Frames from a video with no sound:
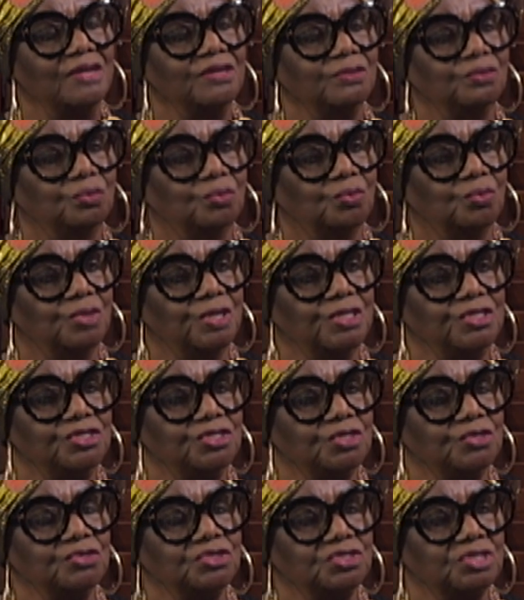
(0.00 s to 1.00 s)
would
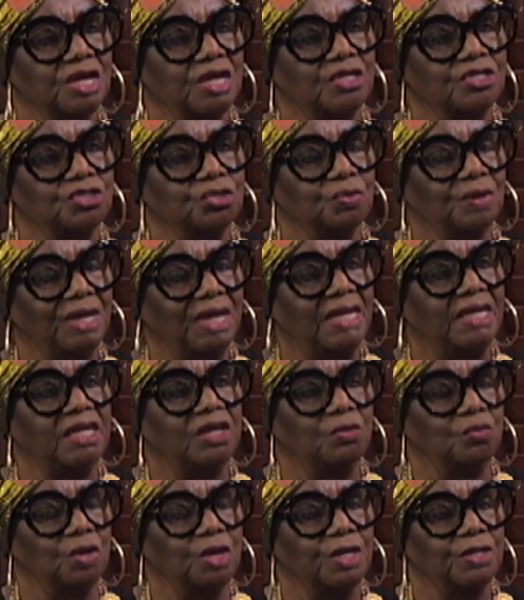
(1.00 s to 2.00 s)
you say to
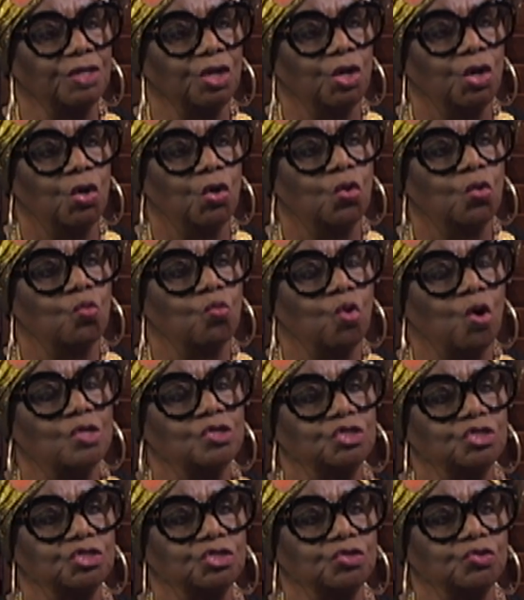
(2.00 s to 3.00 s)
anyone who
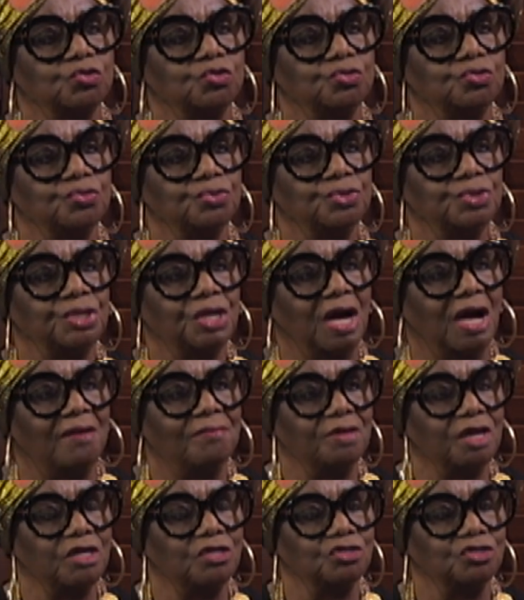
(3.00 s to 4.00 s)
wants to come
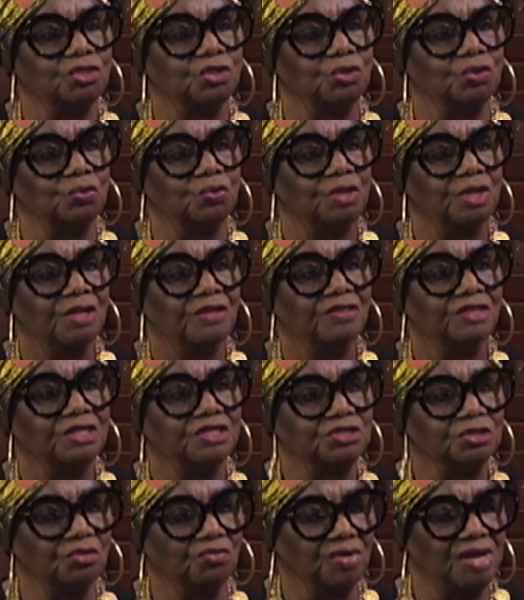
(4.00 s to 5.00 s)
into this
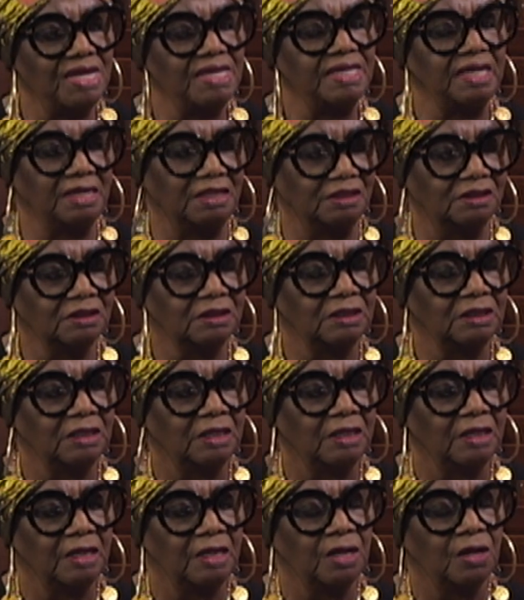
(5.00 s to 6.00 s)
arena?
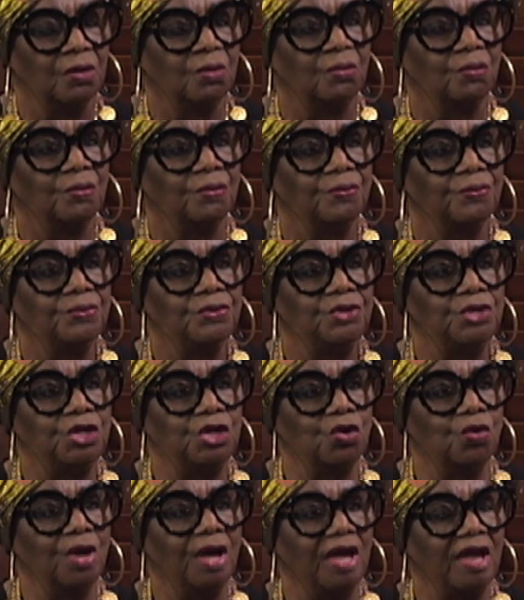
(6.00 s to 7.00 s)

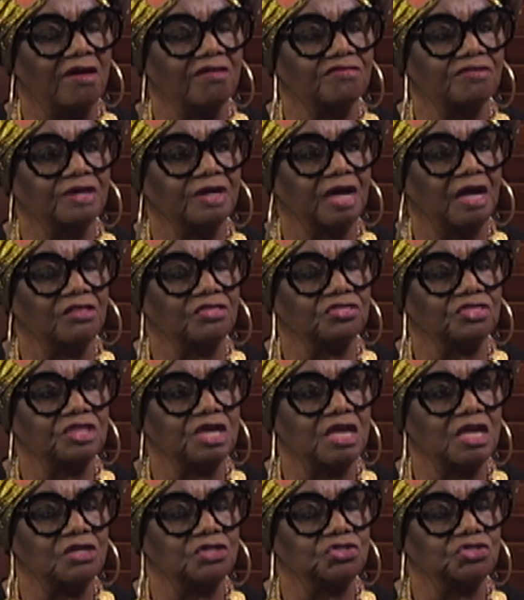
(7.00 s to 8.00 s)
You have, I
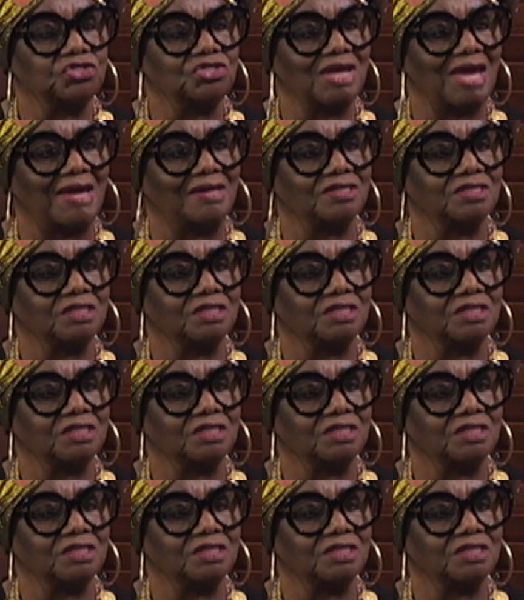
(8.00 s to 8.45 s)
think, sat